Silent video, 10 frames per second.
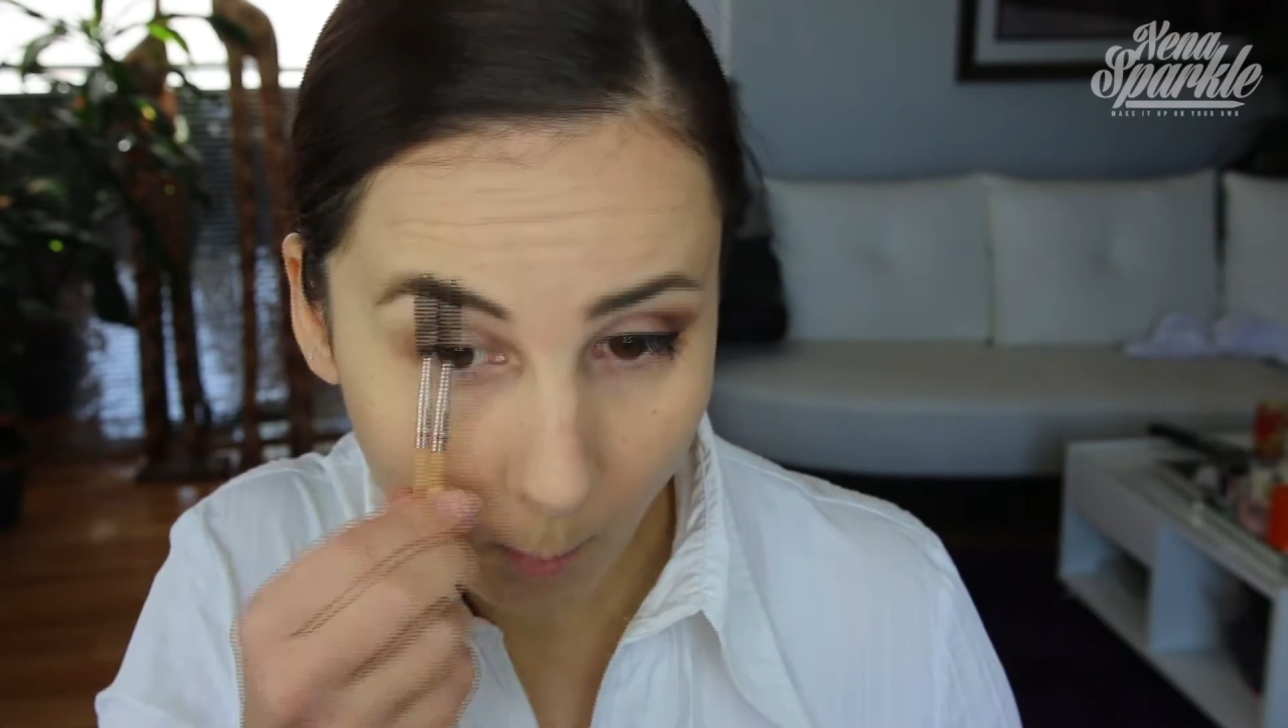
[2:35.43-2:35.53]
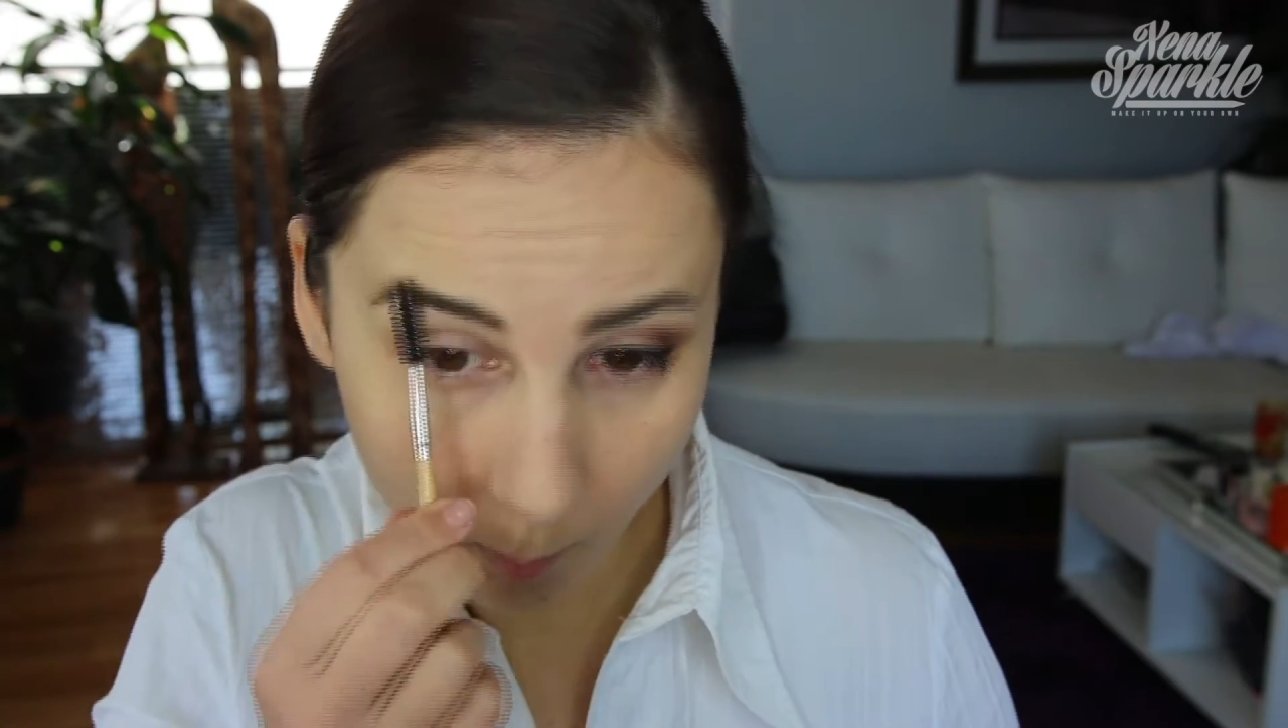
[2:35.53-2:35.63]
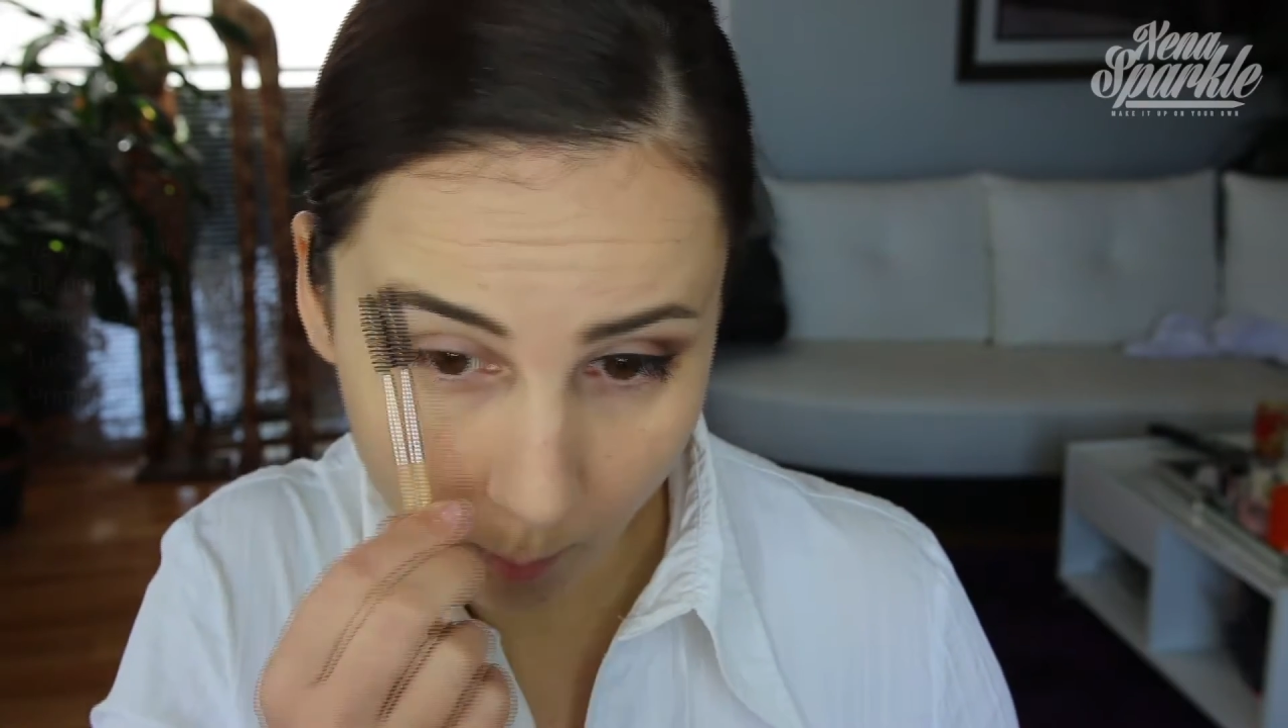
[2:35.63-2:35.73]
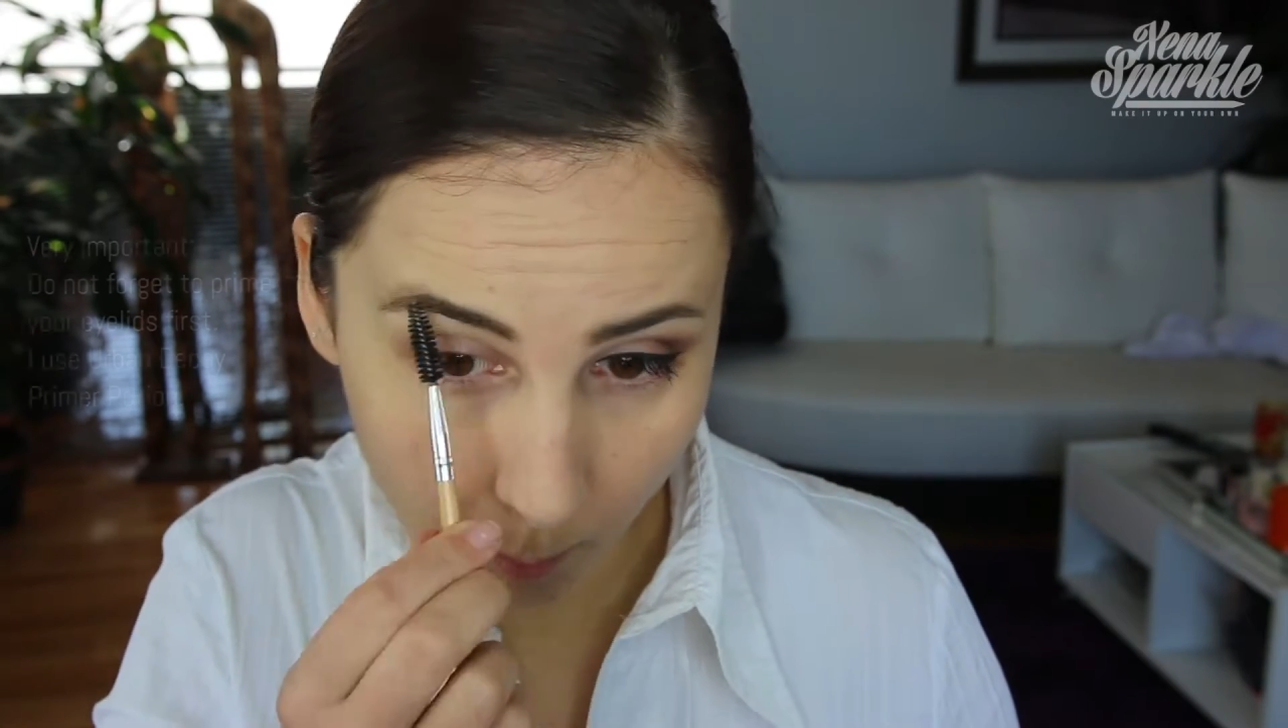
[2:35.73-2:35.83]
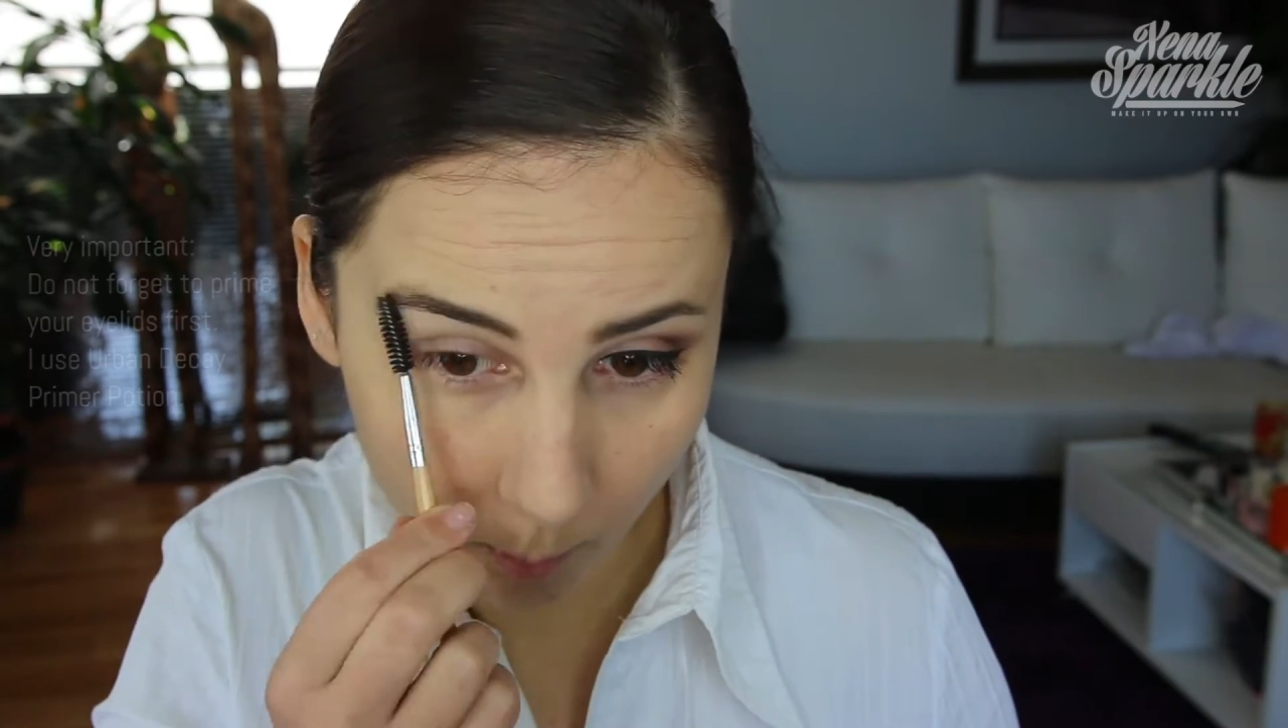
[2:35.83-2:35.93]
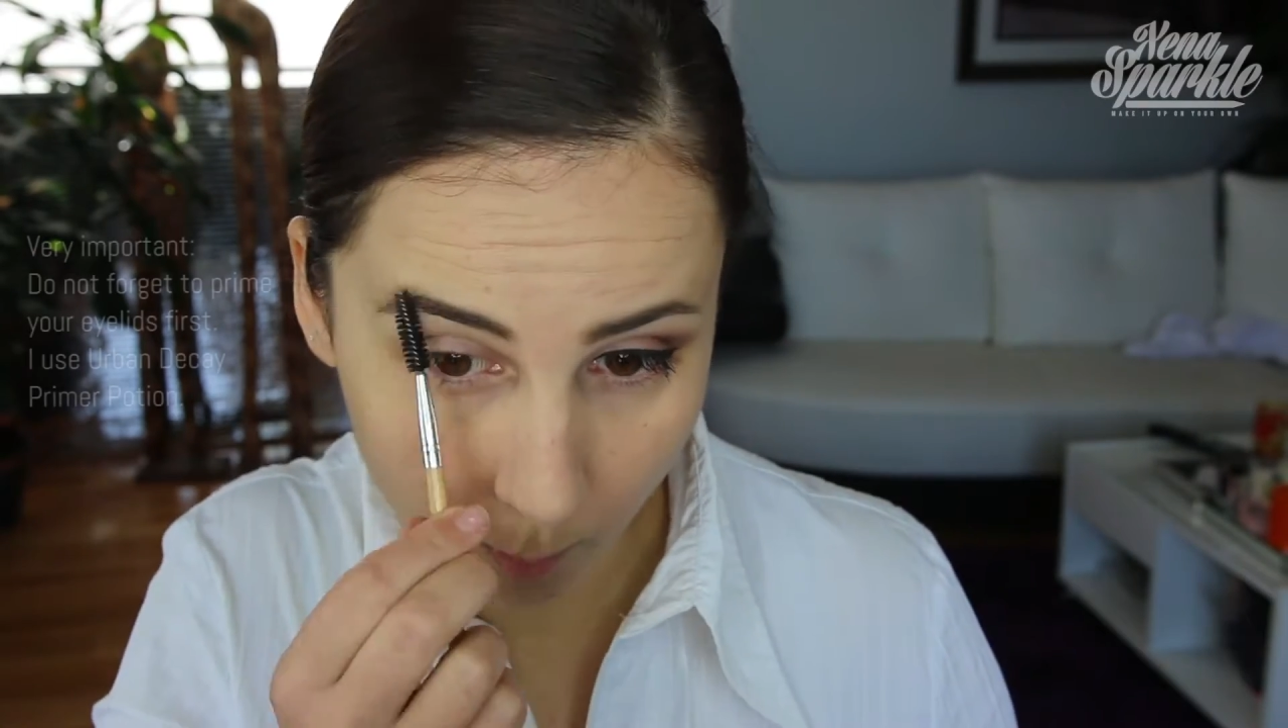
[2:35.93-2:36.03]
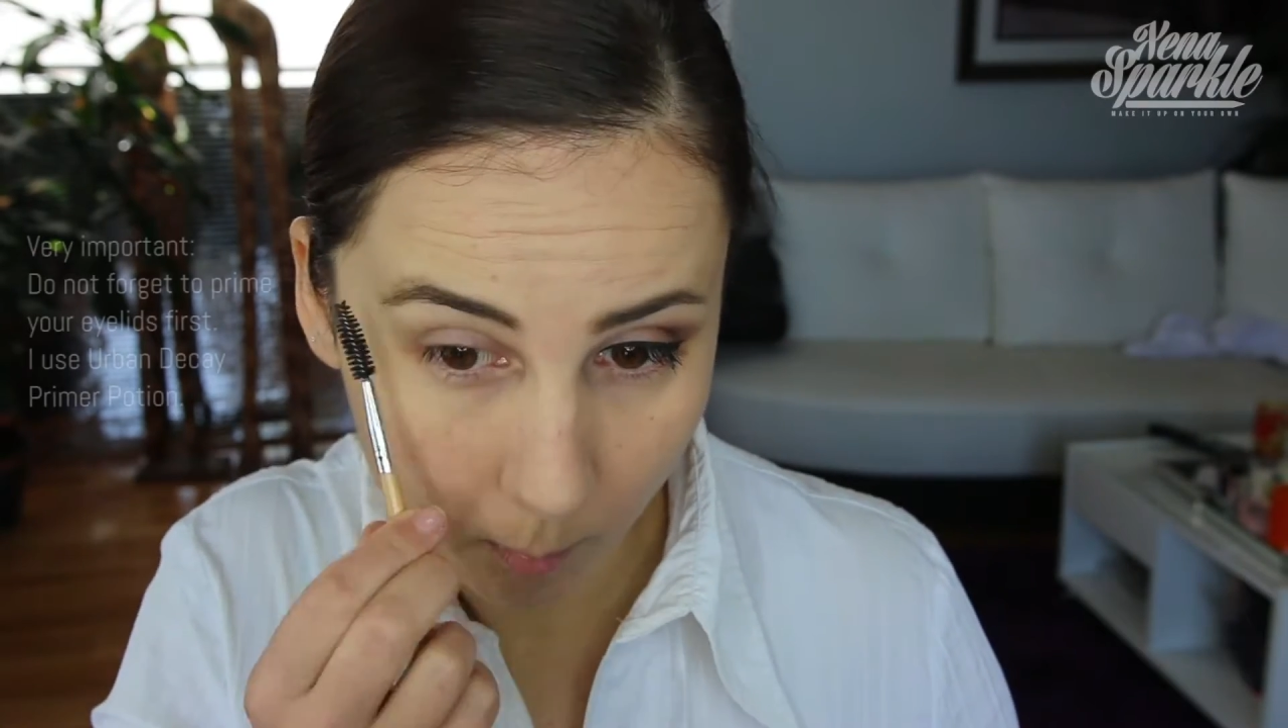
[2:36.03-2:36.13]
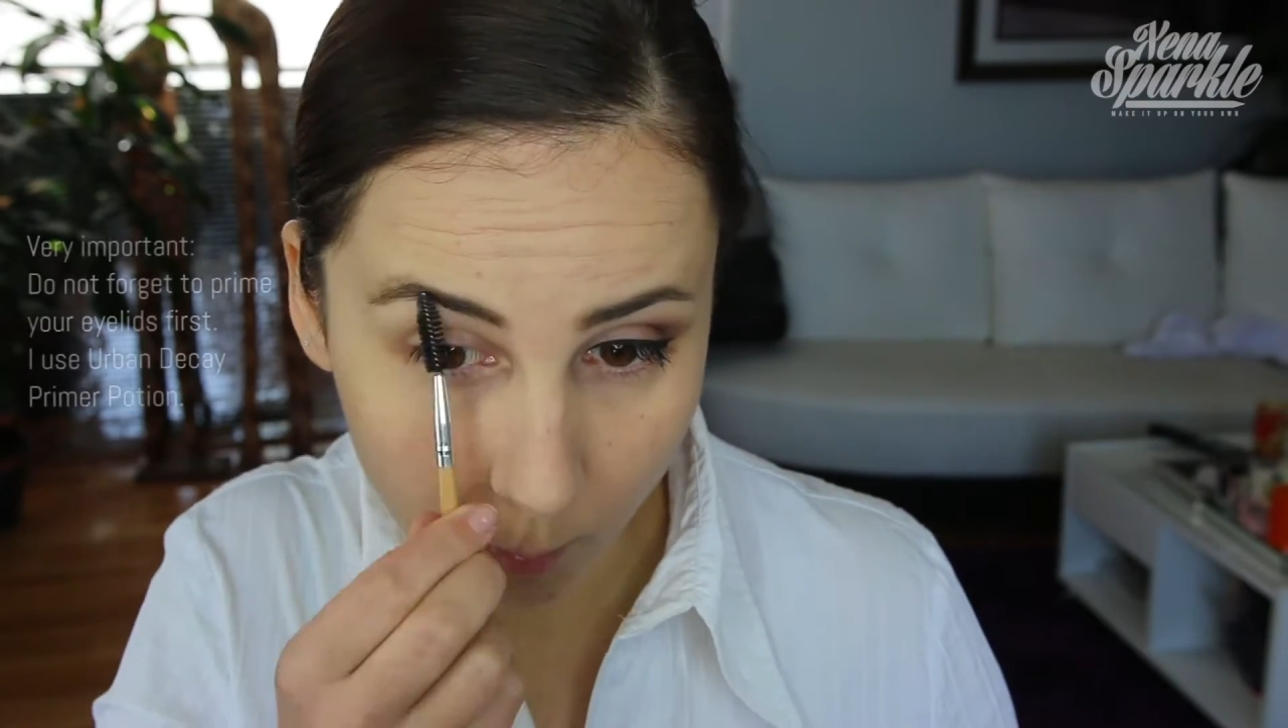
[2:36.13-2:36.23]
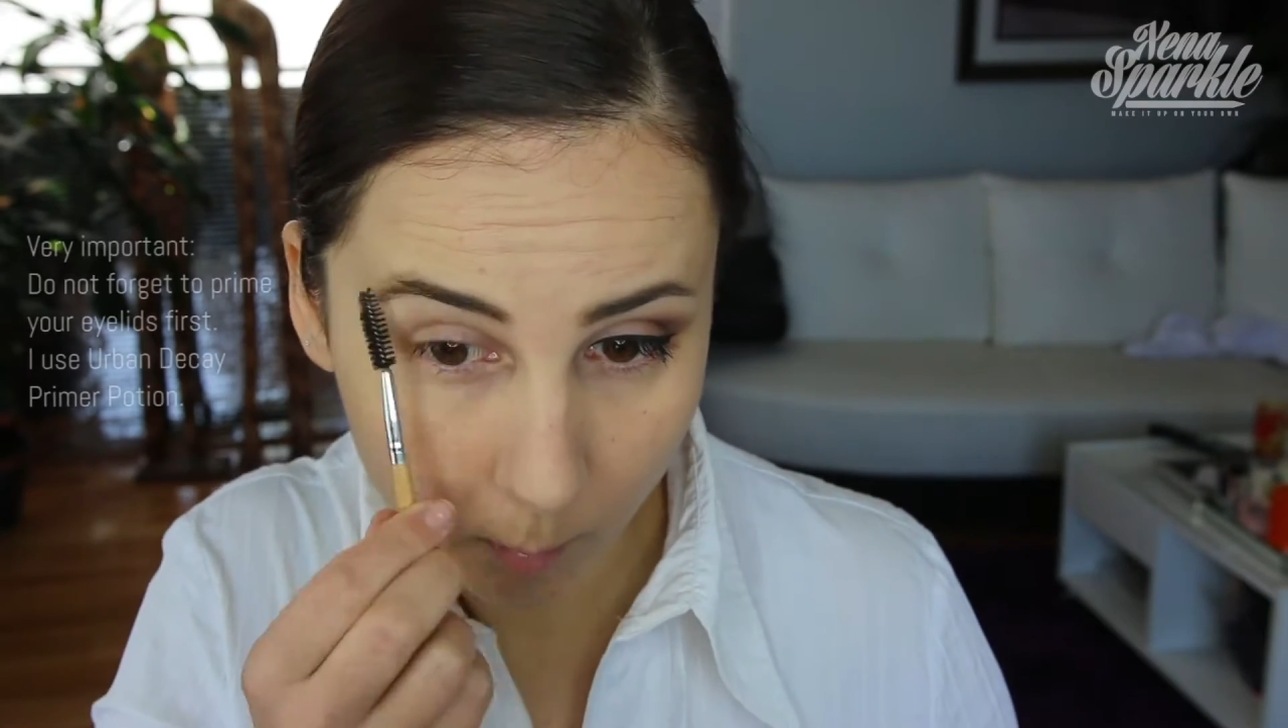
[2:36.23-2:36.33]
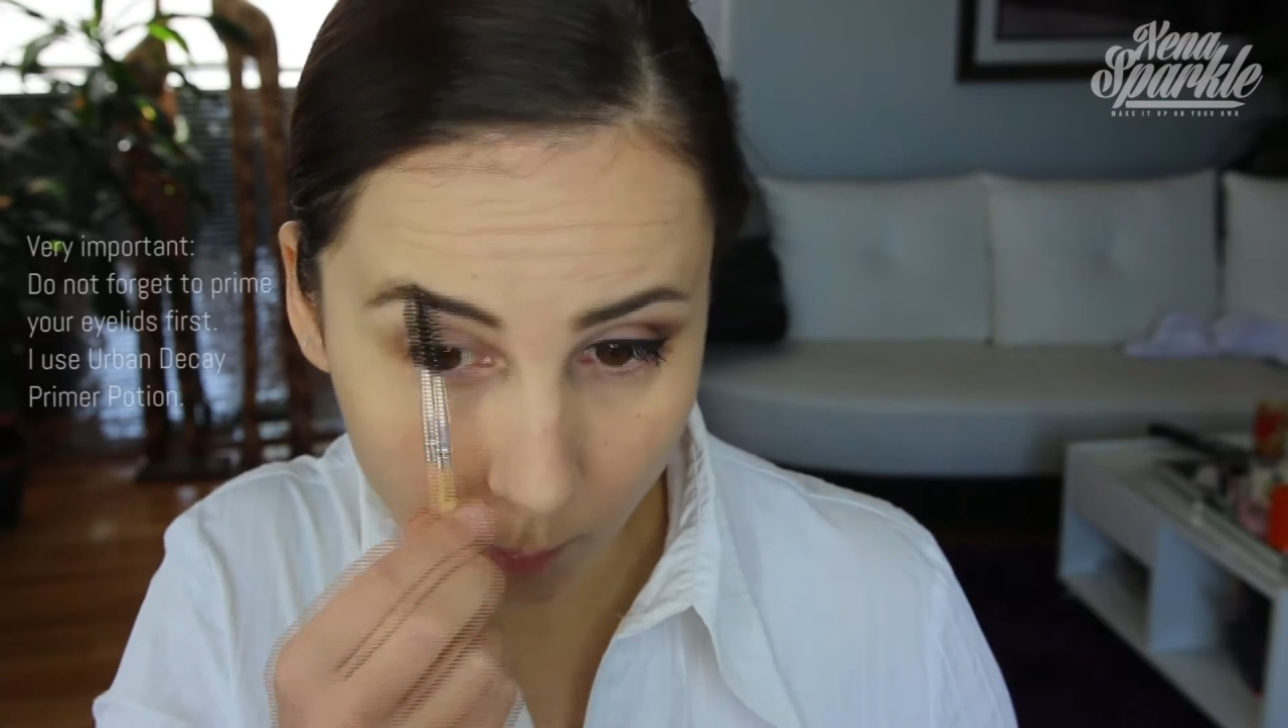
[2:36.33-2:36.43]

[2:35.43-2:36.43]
look darker.